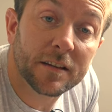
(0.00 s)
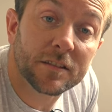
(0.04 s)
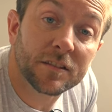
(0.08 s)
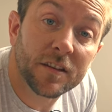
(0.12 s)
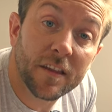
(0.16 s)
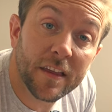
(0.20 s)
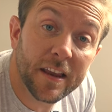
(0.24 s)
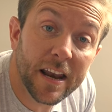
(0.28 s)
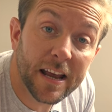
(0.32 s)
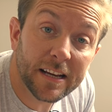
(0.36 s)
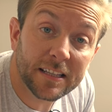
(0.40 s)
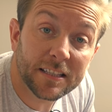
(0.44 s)
So
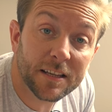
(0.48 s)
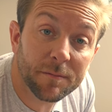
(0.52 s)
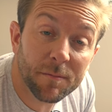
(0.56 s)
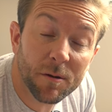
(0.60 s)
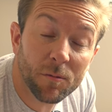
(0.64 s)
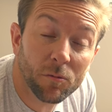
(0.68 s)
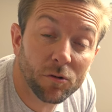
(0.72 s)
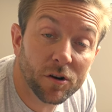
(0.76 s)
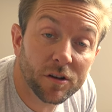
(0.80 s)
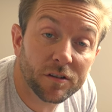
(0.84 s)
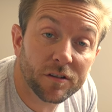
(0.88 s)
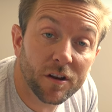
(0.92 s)
the next thing we
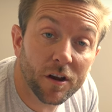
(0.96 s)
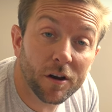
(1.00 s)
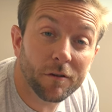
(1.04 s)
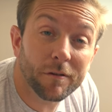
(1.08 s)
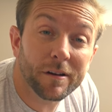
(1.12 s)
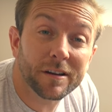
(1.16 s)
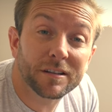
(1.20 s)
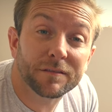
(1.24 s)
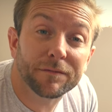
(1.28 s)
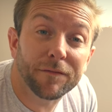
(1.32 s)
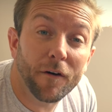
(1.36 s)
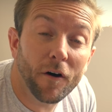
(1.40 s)
wanna do
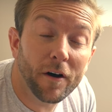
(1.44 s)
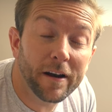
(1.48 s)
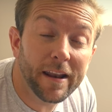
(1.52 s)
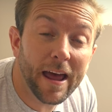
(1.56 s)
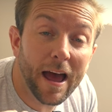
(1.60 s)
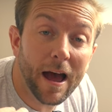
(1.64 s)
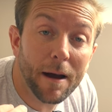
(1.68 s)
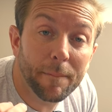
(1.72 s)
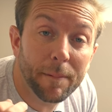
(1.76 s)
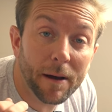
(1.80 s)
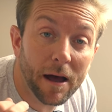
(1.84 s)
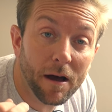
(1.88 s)
is find
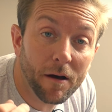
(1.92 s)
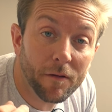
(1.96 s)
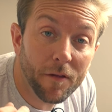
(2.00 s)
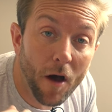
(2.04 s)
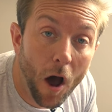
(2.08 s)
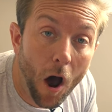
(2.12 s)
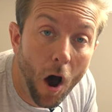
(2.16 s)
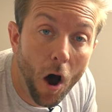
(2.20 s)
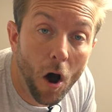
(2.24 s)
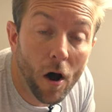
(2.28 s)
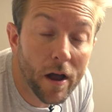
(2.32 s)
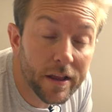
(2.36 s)
out about the
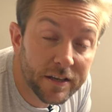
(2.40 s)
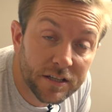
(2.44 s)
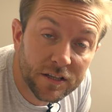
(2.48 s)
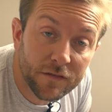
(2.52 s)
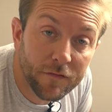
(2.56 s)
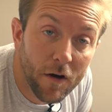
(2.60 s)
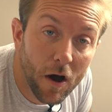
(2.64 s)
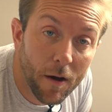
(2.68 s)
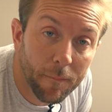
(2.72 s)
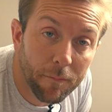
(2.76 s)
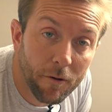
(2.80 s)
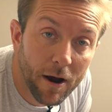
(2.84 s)
heights
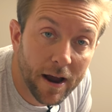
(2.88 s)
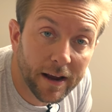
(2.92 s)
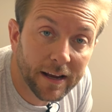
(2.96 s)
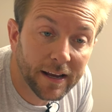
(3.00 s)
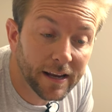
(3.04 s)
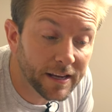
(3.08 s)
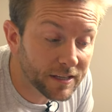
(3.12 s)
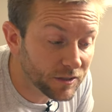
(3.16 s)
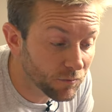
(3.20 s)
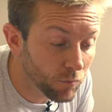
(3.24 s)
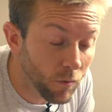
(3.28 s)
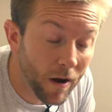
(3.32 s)
of our
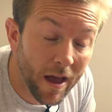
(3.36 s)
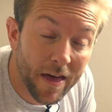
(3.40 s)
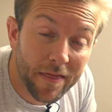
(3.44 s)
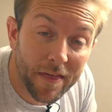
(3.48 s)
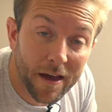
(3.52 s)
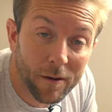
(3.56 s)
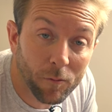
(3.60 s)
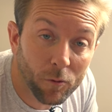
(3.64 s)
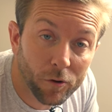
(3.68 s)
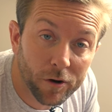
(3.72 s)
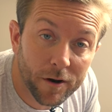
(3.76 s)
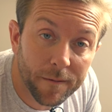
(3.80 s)
brackets, where
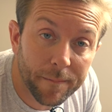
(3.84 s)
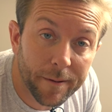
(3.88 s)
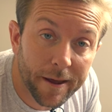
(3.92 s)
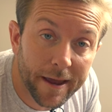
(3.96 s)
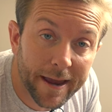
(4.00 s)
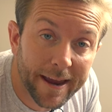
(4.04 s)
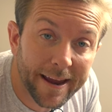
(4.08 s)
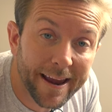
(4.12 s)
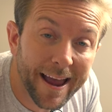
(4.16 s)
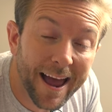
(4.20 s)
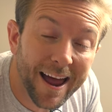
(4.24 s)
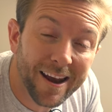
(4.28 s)
they wanna be,